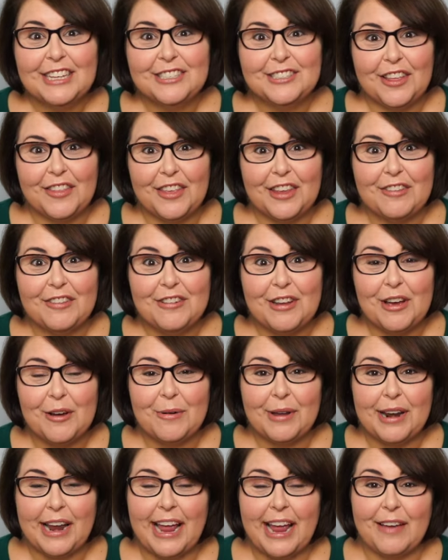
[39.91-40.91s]
so that you know
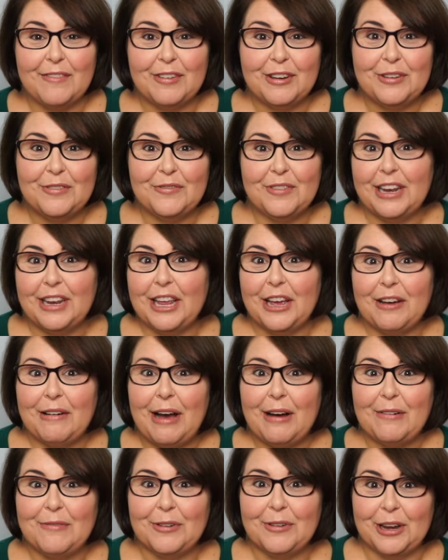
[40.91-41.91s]
when I have a new video
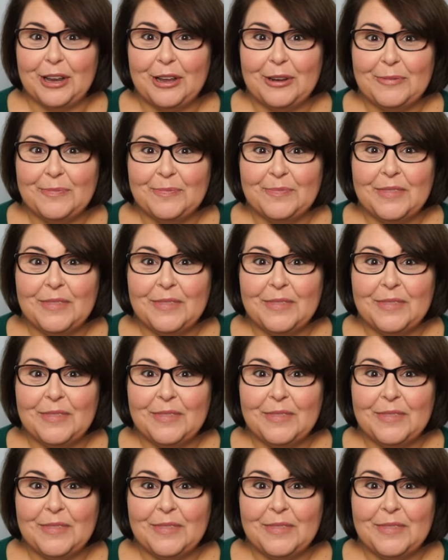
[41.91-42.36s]
out for you.